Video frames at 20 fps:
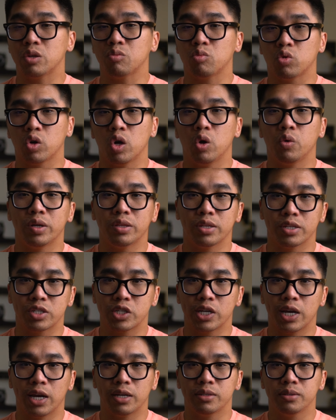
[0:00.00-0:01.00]
grow in the
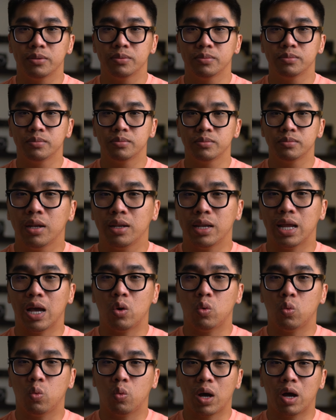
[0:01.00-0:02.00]
shade. Now,
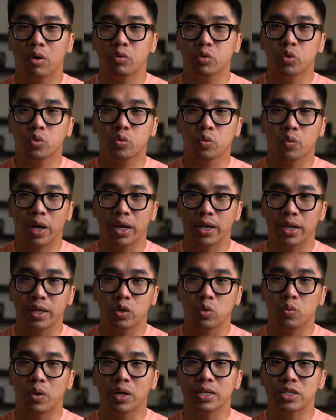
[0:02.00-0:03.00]
while you're waiting,
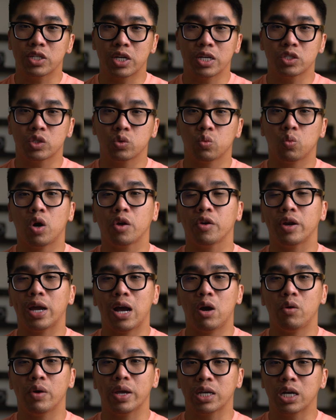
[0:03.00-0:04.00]
you want to change the water
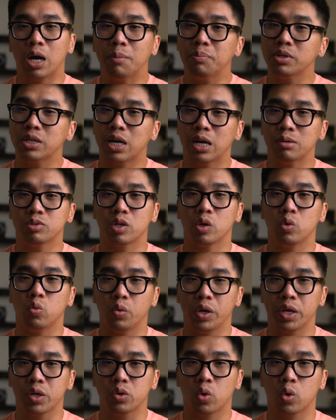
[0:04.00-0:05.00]
out a couple times a
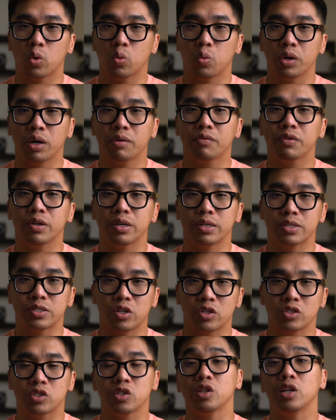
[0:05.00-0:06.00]
week or whenever it
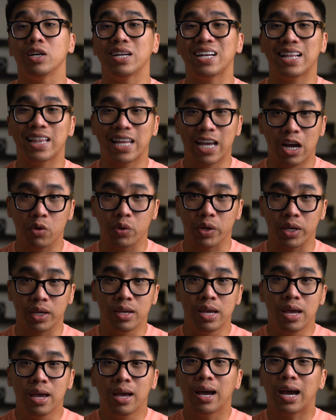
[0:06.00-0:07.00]
starts to look cloudy.
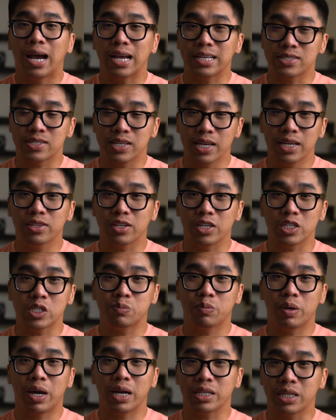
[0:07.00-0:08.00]
I say this,
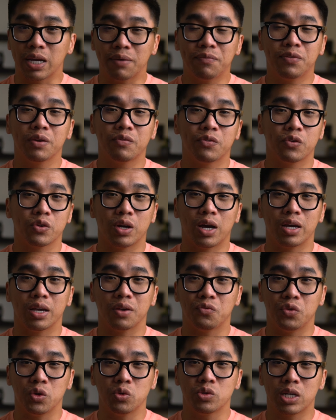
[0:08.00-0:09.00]
but I definitely forgot a
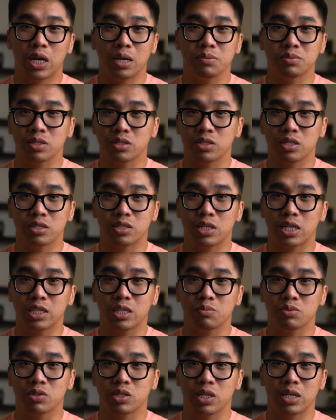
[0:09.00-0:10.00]
few times and just let
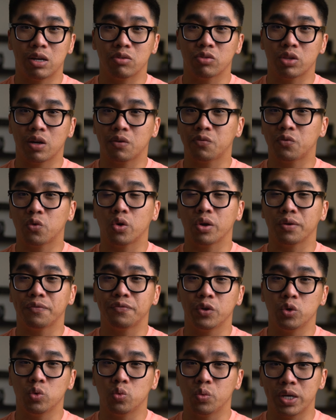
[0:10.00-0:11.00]
them sit out there for a
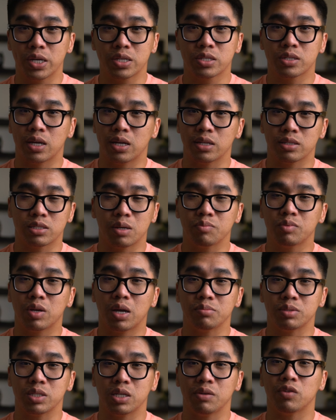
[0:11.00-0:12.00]
few weeks and
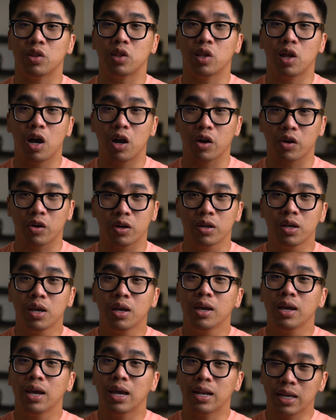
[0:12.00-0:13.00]
sometimes even longer.
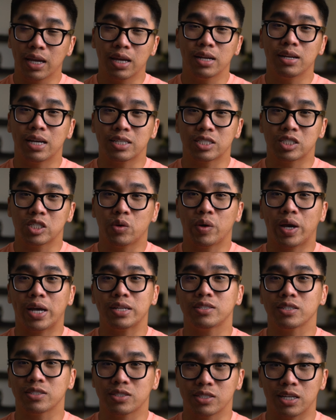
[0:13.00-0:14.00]
And again, I still
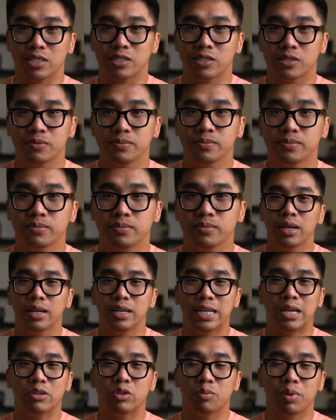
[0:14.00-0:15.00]
had success.
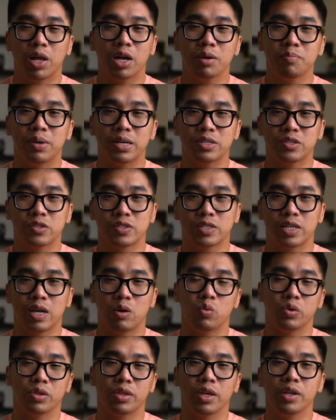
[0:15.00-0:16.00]
Now, the blog mentions
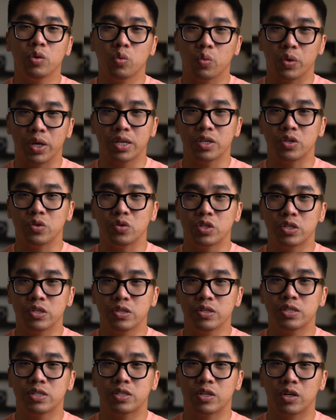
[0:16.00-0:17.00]
that within a week, you
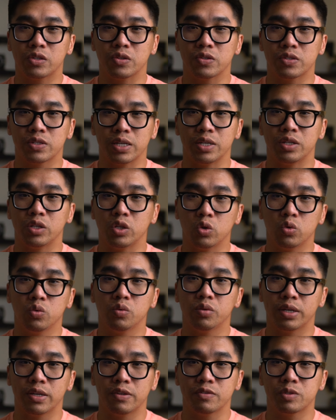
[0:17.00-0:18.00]
should start to see new
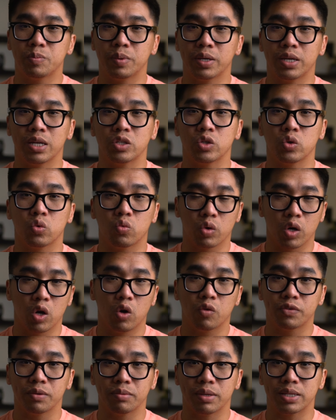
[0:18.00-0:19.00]
leaves begin to grow
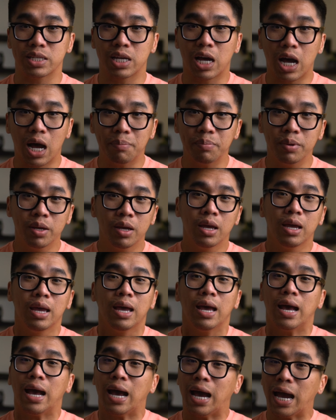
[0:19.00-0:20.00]
from the top.
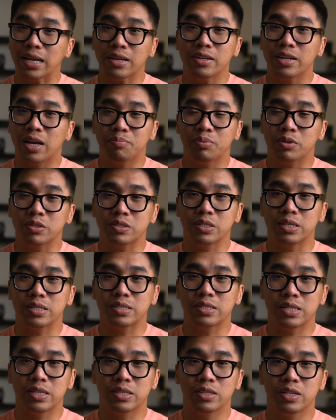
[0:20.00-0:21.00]
I did not personally
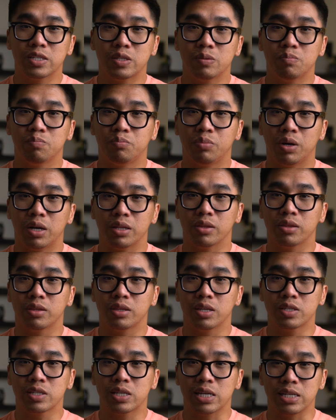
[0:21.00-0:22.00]
see this, but
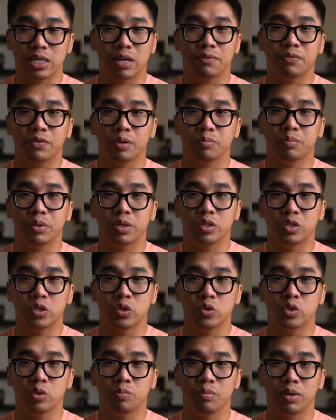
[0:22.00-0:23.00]
this can definitely be
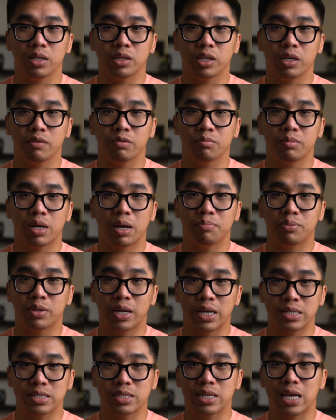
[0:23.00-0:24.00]
due to me leaving my
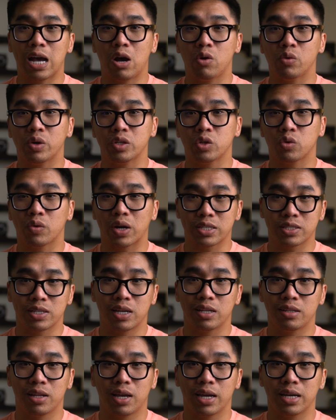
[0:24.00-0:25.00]
plants out in direct
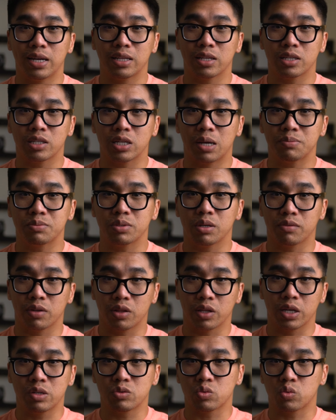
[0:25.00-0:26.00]
sunlight and the tops of the
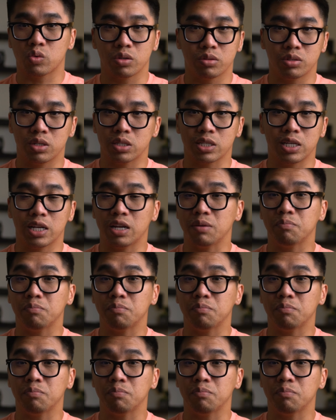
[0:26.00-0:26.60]
leaves were just getting